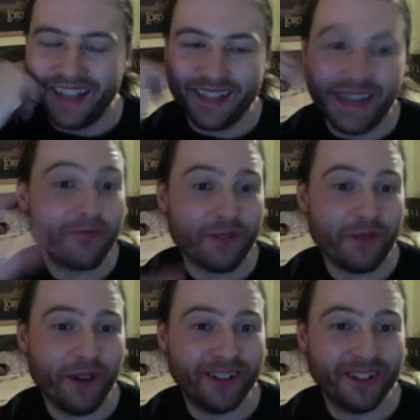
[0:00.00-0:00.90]

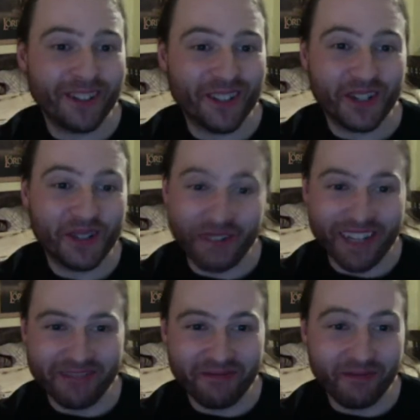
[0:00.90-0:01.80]
everyone tuned
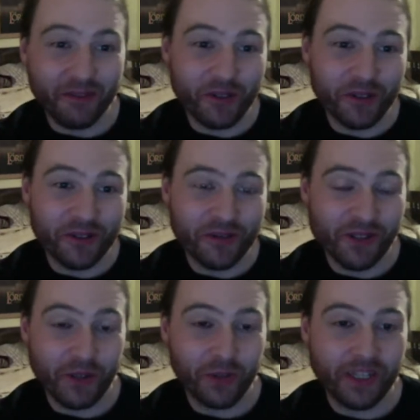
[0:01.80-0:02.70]
in for
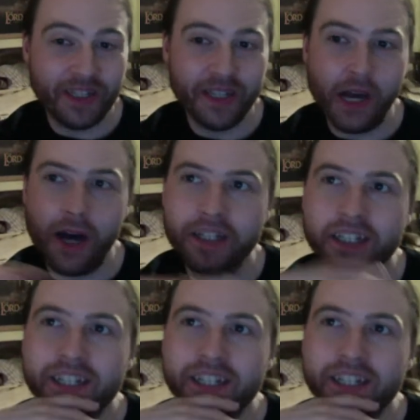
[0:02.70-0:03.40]
Riddles in the Dark.